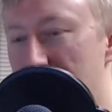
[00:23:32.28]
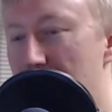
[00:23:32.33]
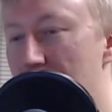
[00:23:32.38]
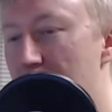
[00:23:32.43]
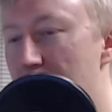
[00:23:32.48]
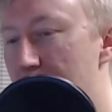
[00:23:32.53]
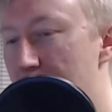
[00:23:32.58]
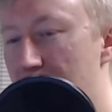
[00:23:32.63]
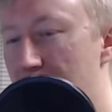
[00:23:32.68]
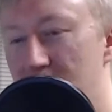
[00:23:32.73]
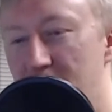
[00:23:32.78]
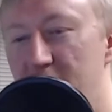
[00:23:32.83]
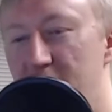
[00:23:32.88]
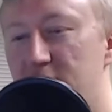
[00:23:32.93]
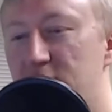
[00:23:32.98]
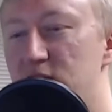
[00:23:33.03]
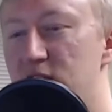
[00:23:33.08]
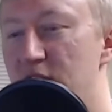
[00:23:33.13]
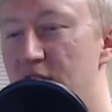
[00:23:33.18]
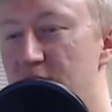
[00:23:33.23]
But I like
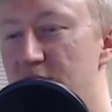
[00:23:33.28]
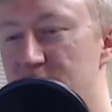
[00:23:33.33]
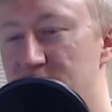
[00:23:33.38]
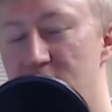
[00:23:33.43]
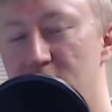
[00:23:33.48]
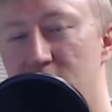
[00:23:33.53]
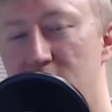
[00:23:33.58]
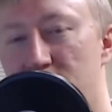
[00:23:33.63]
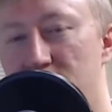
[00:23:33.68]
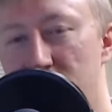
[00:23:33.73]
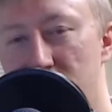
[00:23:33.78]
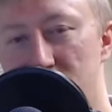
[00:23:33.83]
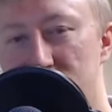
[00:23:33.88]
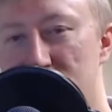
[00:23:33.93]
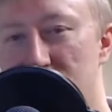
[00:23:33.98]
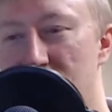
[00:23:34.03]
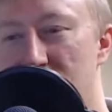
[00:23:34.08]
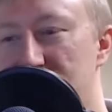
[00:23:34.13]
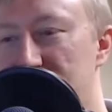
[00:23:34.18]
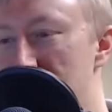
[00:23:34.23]
the Jazz. They're close
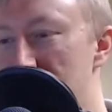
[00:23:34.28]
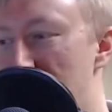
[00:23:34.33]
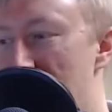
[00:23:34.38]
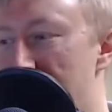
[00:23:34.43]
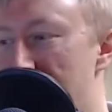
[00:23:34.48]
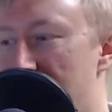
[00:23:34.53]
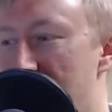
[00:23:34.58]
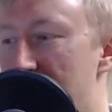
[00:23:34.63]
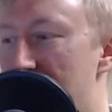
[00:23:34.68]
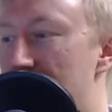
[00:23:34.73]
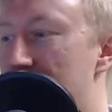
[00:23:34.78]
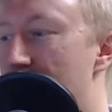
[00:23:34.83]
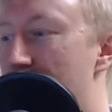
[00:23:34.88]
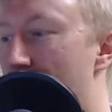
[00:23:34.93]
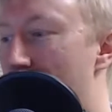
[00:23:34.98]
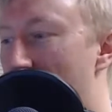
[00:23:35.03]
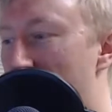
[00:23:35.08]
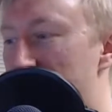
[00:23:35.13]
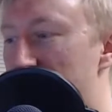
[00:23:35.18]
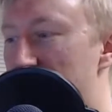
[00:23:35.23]
enough to me that I can go
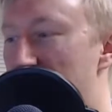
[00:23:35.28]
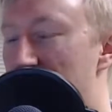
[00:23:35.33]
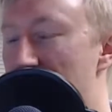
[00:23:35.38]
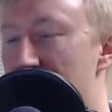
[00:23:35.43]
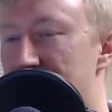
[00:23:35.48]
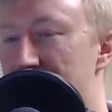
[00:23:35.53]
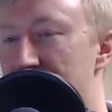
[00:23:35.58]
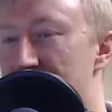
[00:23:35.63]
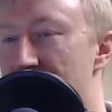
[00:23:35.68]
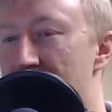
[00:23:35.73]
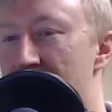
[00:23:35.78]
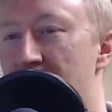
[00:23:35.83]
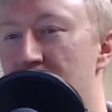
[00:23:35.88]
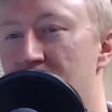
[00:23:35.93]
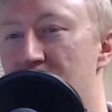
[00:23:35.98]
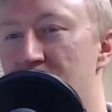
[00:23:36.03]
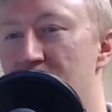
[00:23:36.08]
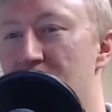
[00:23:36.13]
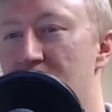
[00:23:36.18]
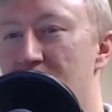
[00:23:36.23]
watch games there.
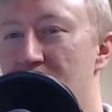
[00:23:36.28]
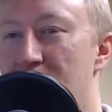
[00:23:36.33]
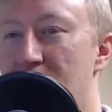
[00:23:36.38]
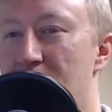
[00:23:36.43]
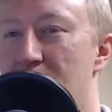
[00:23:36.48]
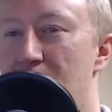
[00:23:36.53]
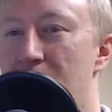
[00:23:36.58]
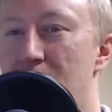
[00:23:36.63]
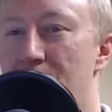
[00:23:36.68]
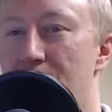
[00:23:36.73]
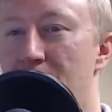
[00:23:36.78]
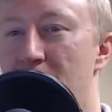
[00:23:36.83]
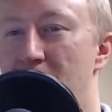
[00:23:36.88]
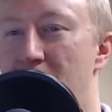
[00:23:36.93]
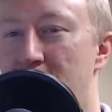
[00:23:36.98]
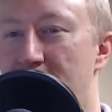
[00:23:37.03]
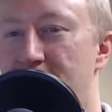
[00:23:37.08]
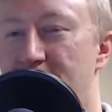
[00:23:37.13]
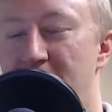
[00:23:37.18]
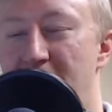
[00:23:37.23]
I'm
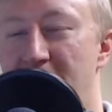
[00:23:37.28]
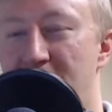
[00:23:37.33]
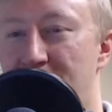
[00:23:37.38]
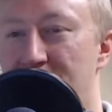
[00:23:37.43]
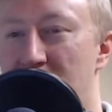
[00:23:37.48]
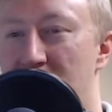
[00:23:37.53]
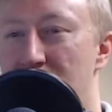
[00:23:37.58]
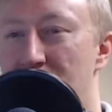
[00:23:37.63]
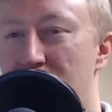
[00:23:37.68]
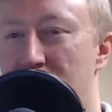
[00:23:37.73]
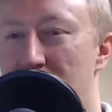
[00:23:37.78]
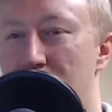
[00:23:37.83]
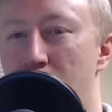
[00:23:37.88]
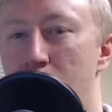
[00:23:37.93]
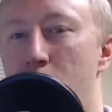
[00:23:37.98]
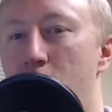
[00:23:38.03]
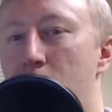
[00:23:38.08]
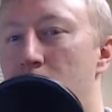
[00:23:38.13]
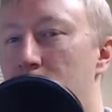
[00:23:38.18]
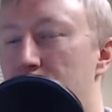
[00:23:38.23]
not a fan of them, but I
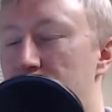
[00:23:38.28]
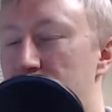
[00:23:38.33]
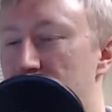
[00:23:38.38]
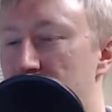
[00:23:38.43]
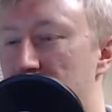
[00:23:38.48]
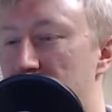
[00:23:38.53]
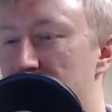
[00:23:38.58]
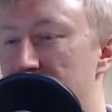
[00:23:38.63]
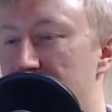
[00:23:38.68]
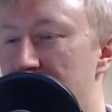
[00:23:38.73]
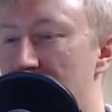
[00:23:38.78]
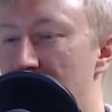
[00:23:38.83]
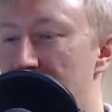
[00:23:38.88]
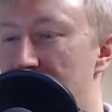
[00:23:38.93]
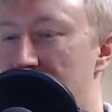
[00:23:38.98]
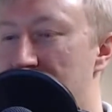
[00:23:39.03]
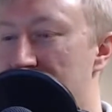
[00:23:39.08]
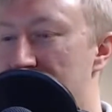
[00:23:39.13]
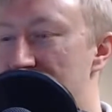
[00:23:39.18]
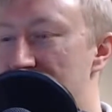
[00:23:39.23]
will wear their shirts around
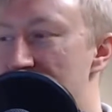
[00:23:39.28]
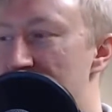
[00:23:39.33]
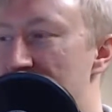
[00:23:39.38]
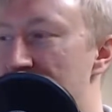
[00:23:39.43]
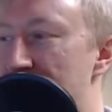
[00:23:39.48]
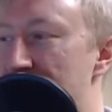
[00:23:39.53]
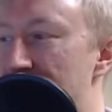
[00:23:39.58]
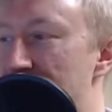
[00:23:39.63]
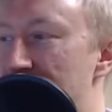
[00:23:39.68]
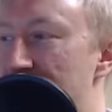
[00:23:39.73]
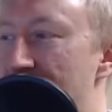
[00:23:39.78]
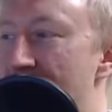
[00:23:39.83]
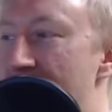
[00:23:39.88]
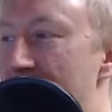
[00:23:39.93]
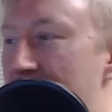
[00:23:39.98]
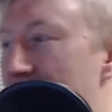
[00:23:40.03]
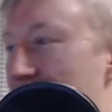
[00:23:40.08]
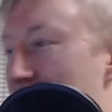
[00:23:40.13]
because they give me that